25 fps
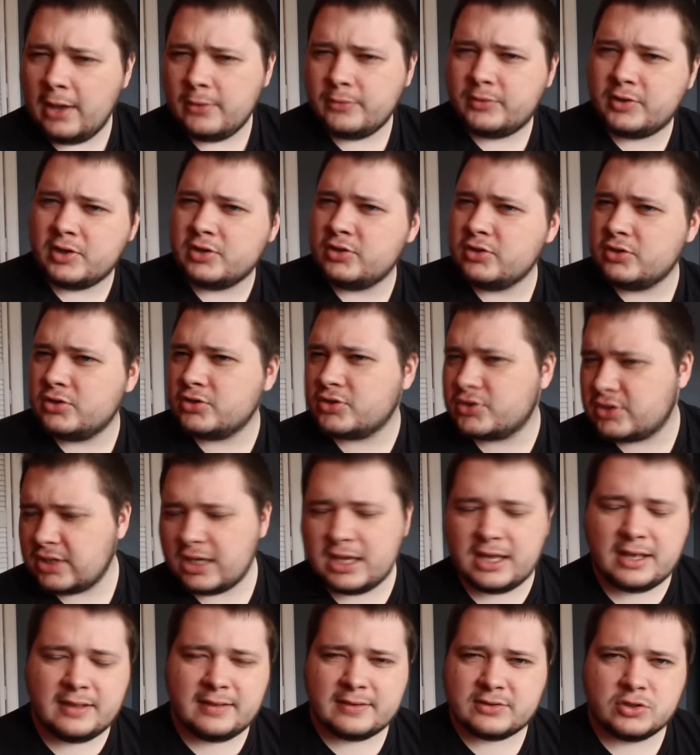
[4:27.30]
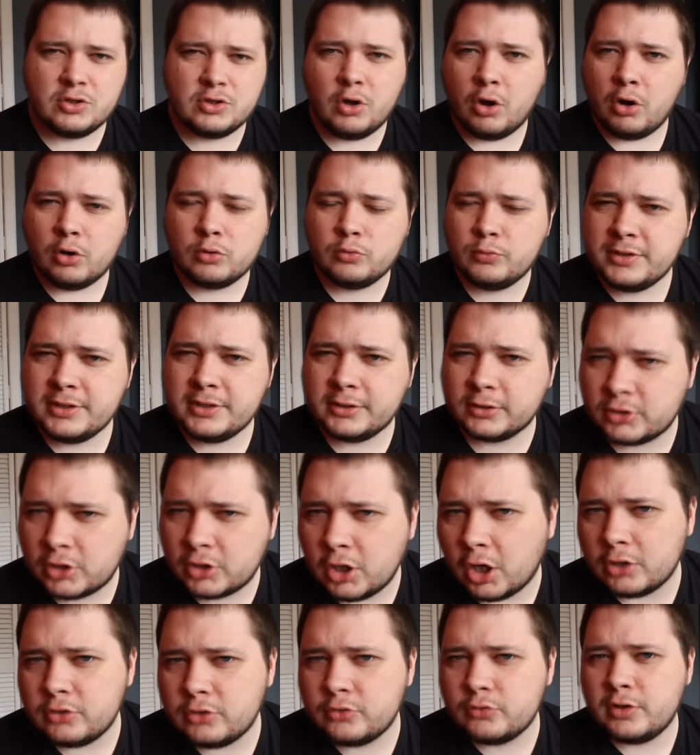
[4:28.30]
can you say it's not a real
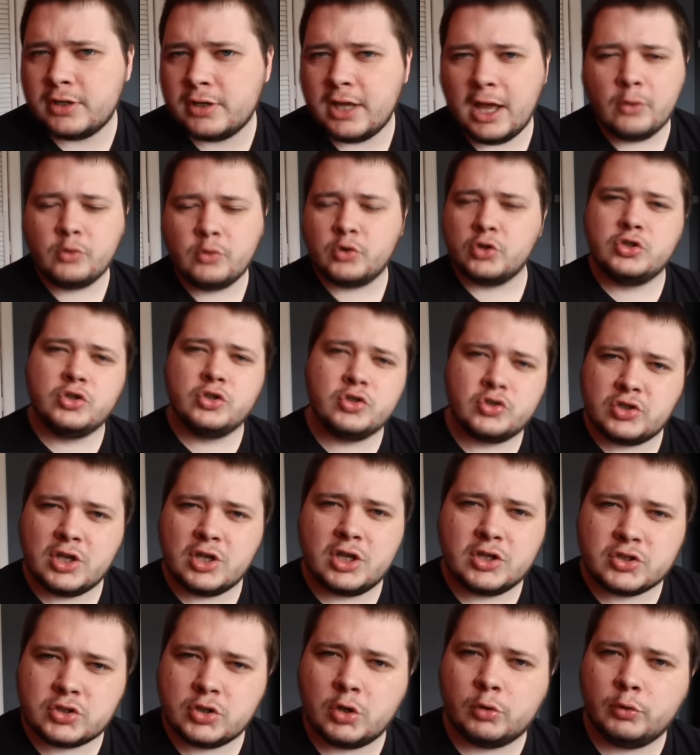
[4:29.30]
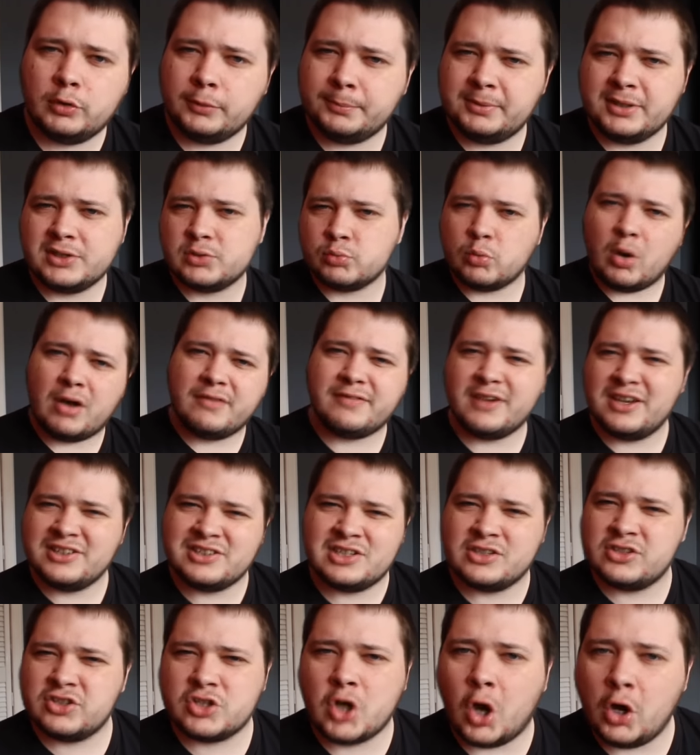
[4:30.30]
country? How can you say it's not a real place? What if I
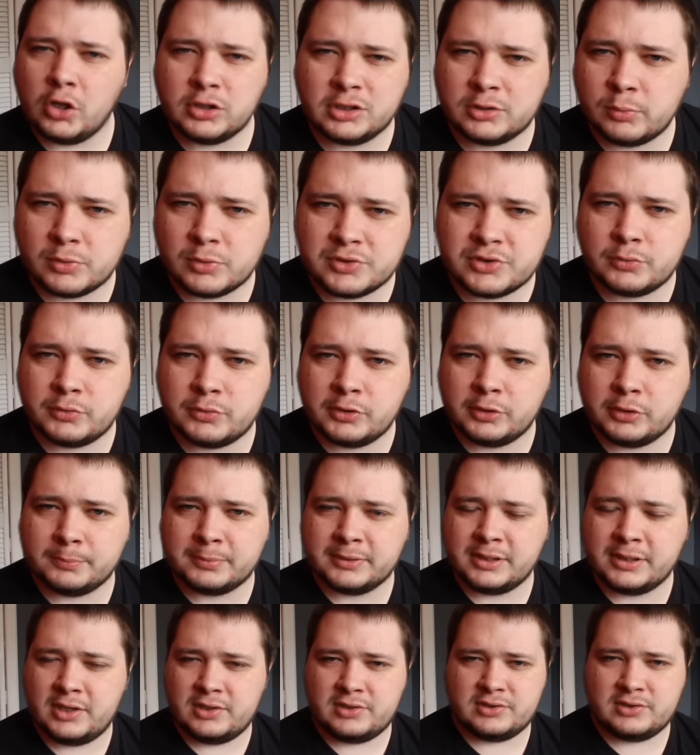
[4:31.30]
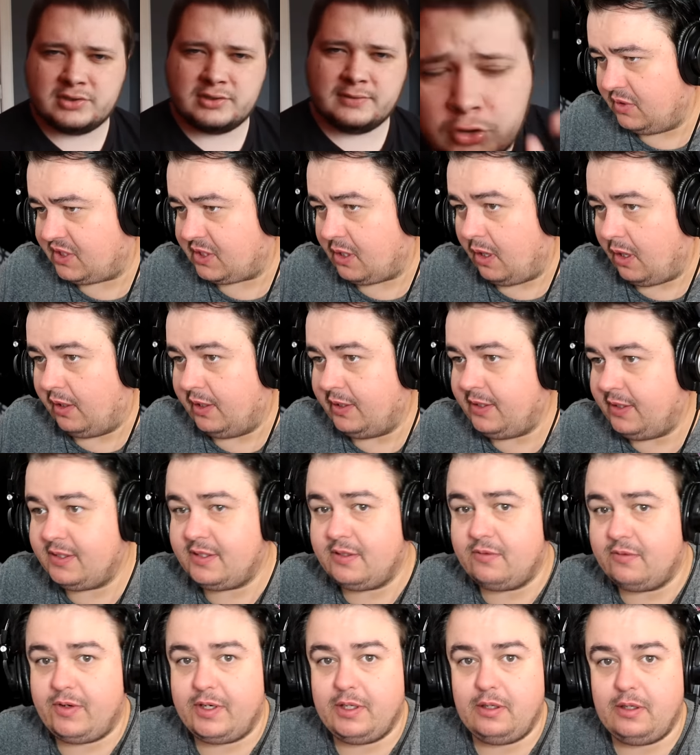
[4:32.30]
said Scotland wasn't a real place? Scotland
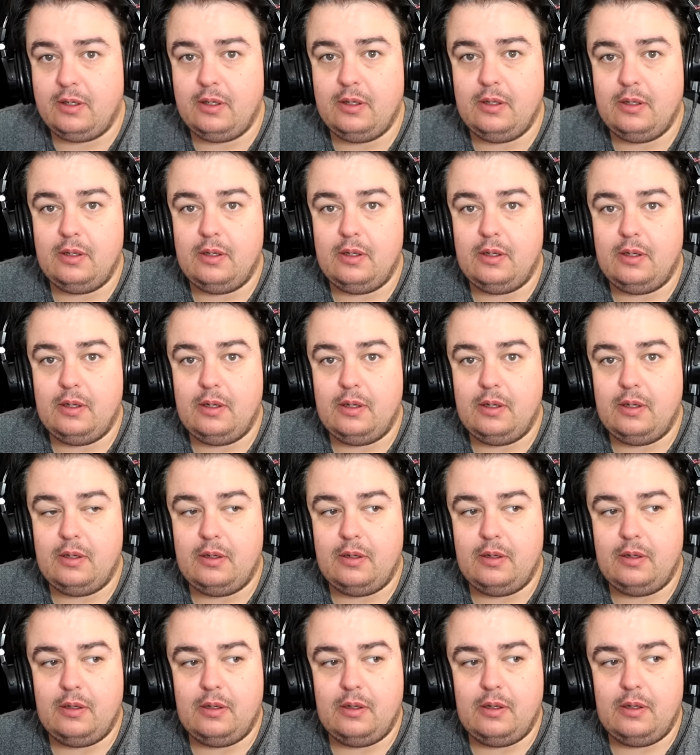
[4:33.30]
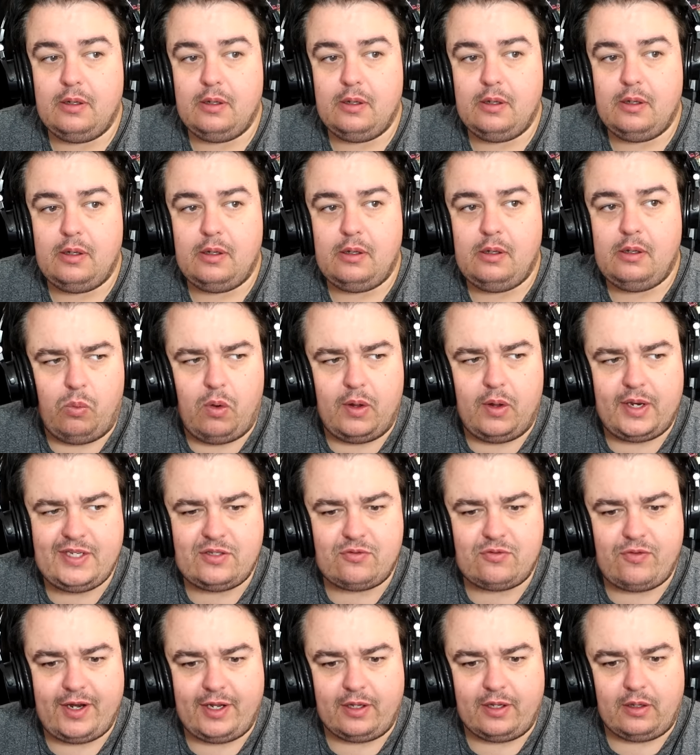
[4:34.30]
isn't real? What
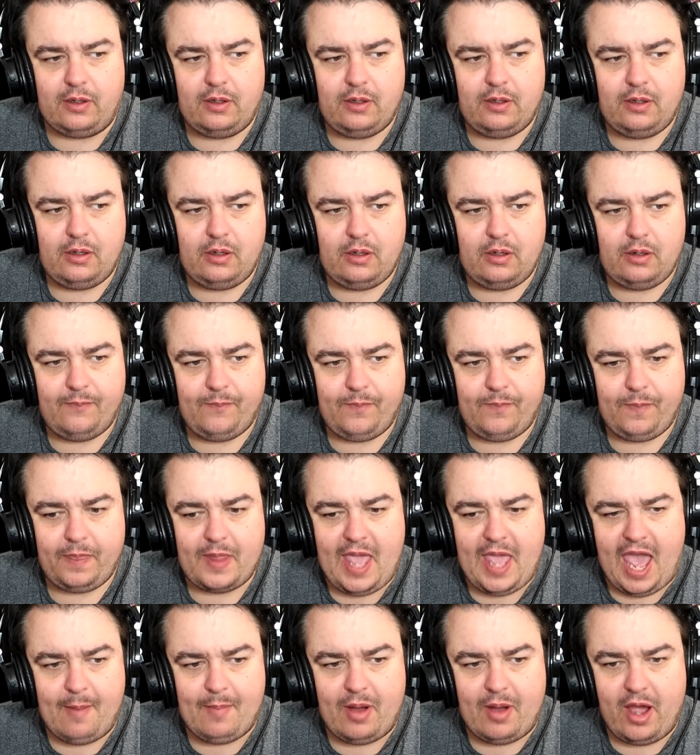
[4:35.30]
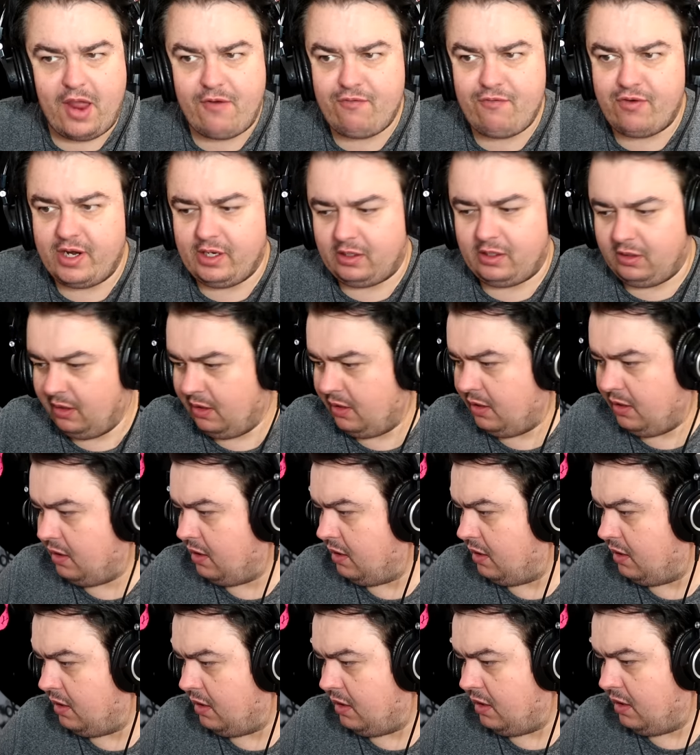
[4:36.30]
is real? Am I real?
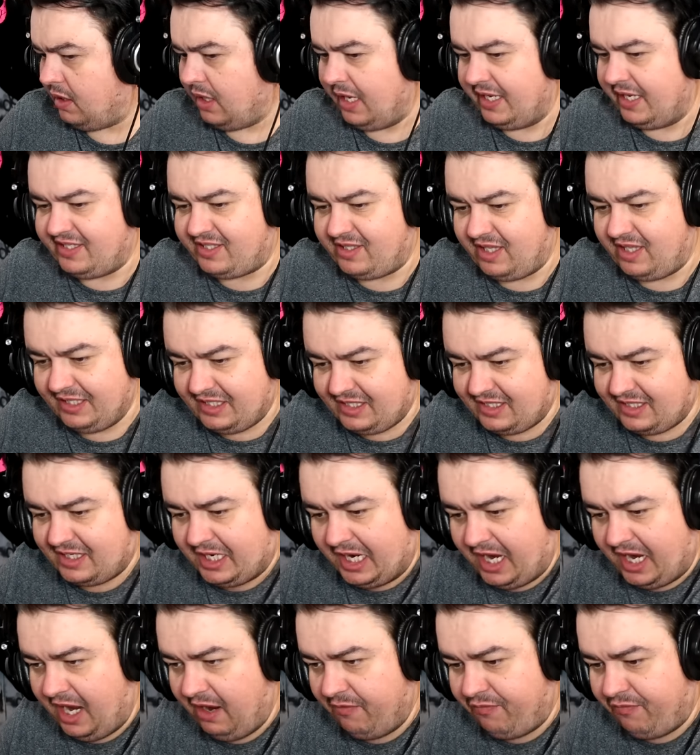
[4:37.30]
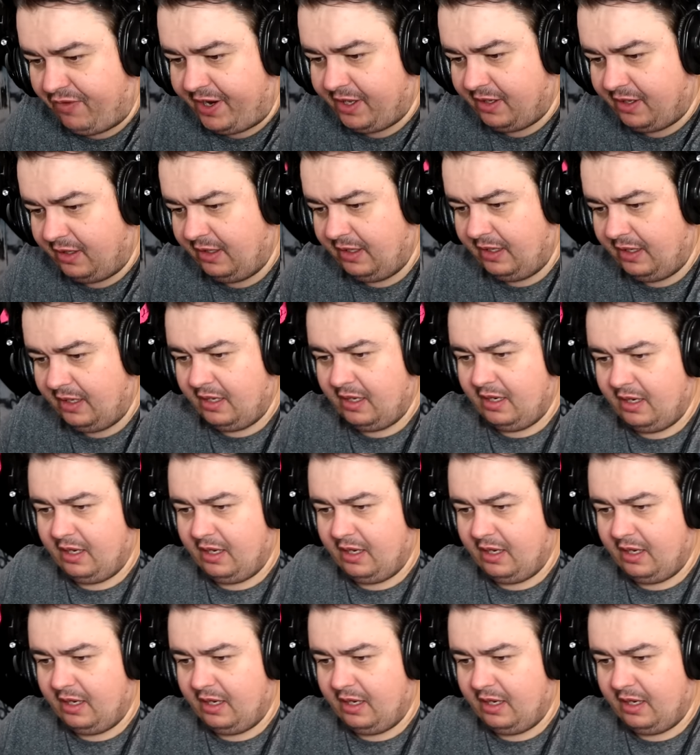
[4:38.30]
Is this tea real?